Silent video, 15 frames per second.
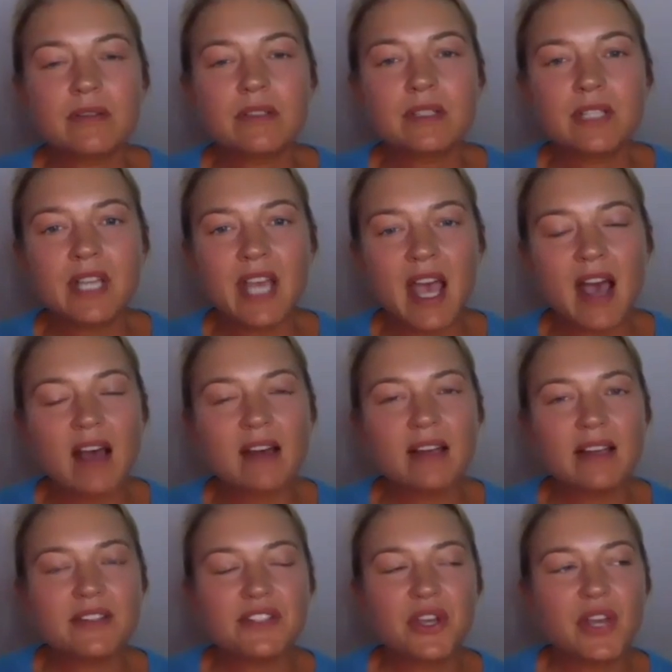Yeah.
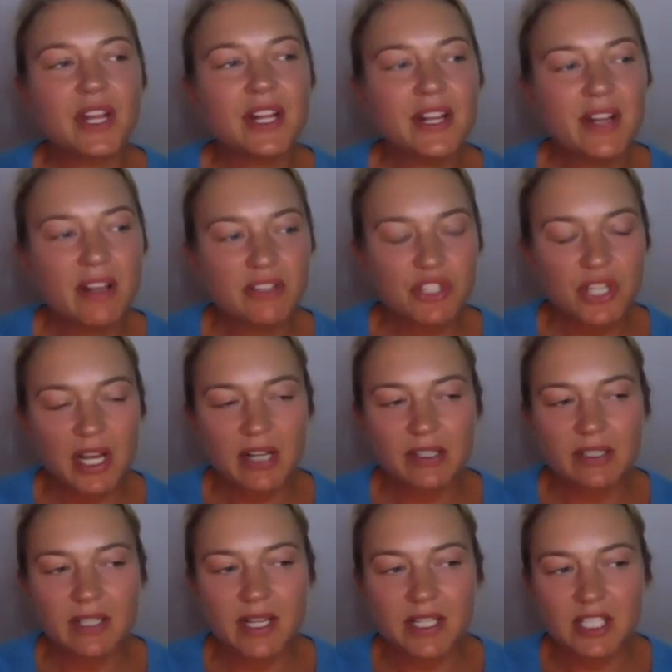So in a
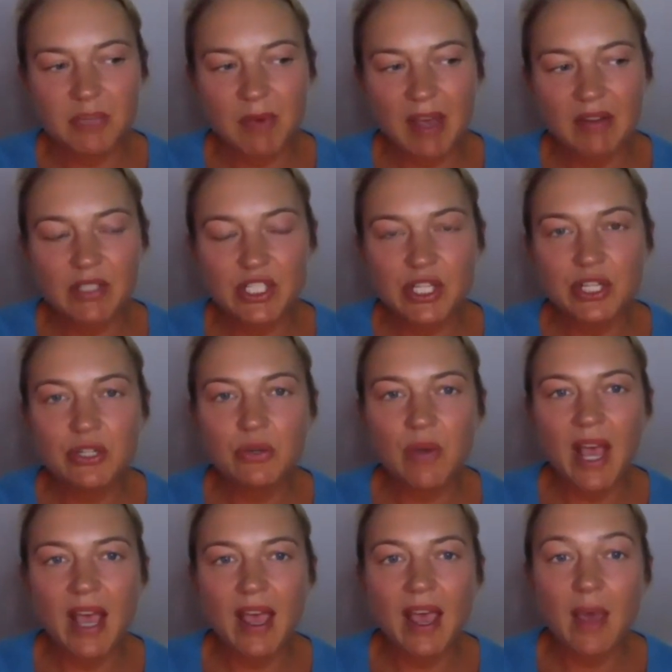nutshell, it's about two
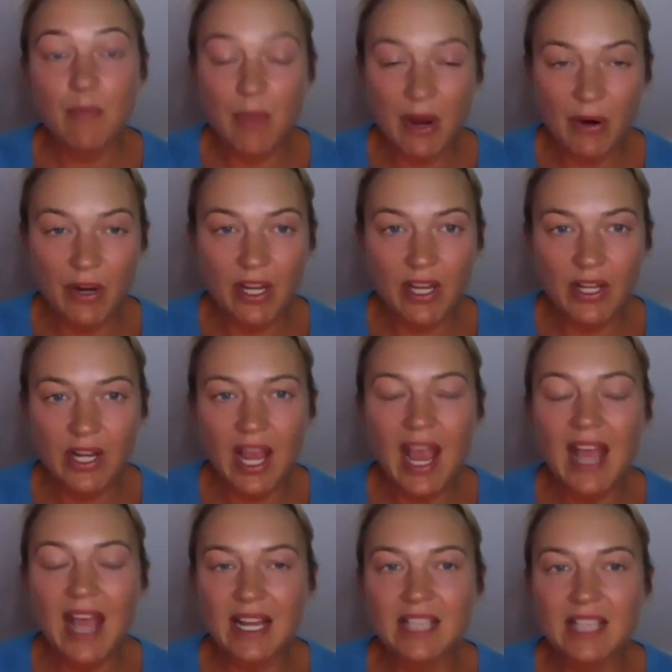American
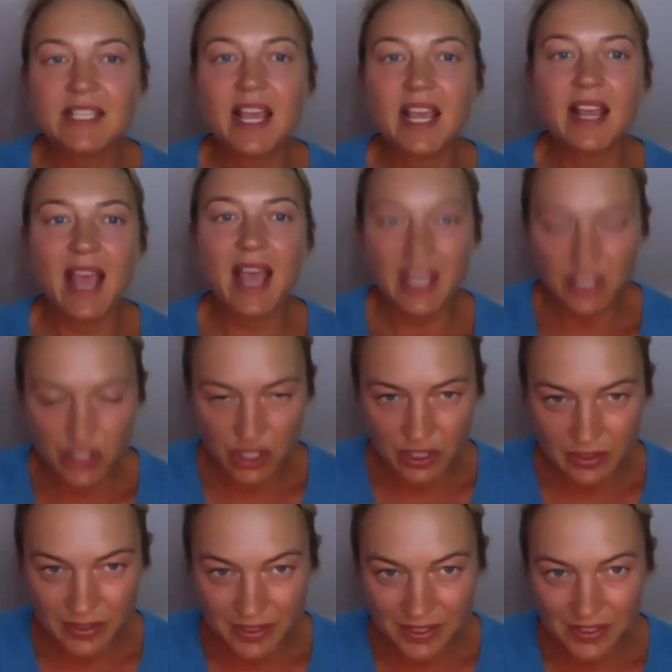NSA
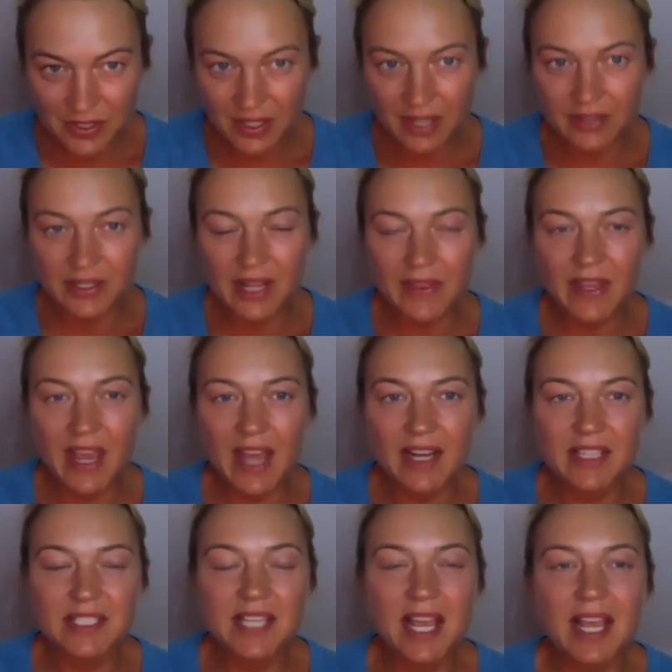agents, and the
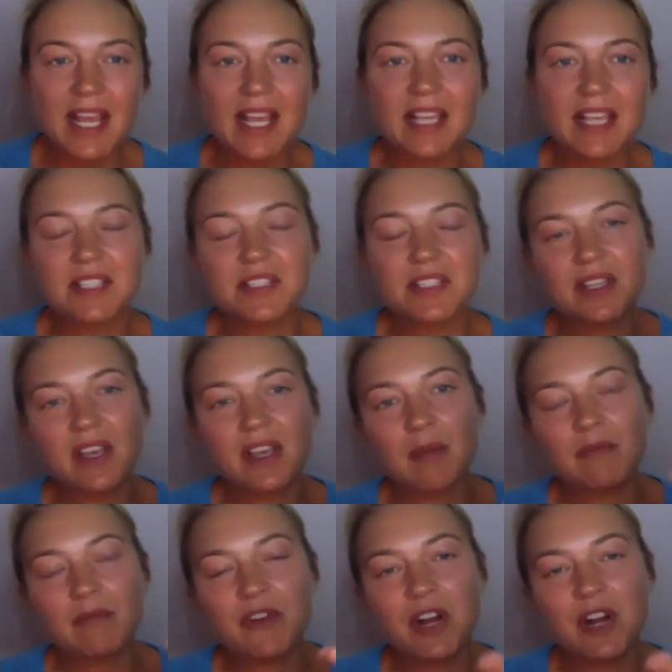NSA is,
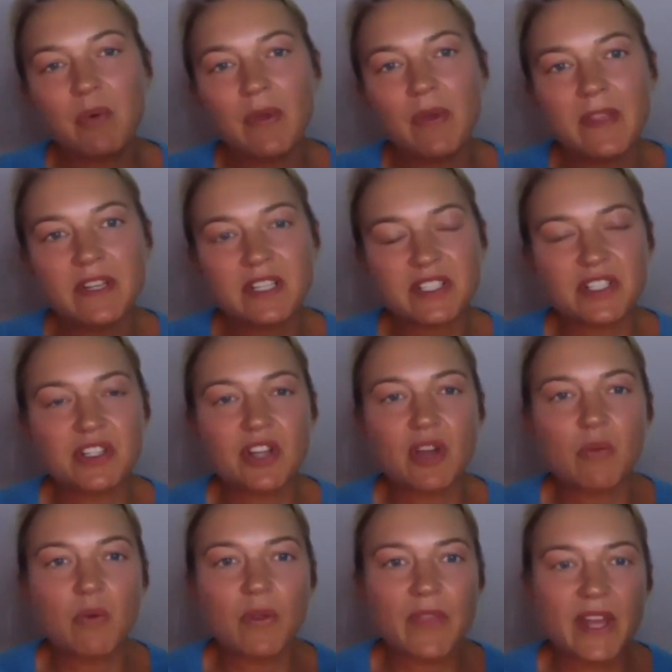for anyone that doesn't know
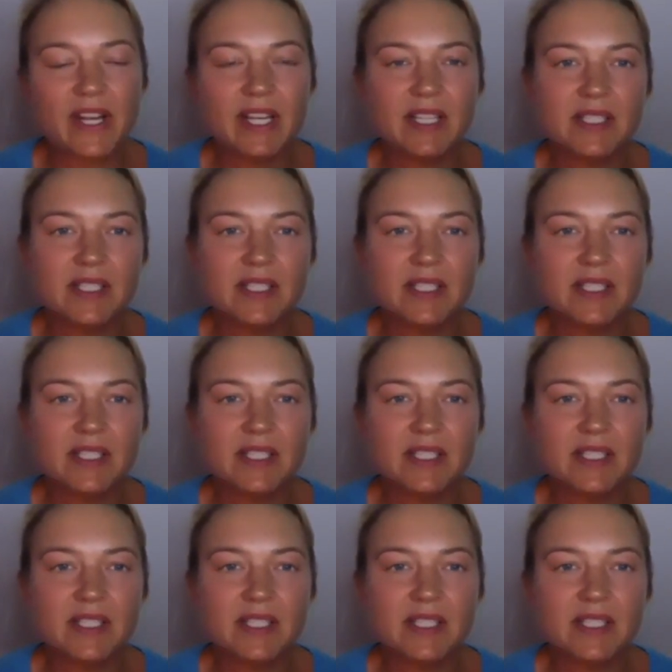what that is,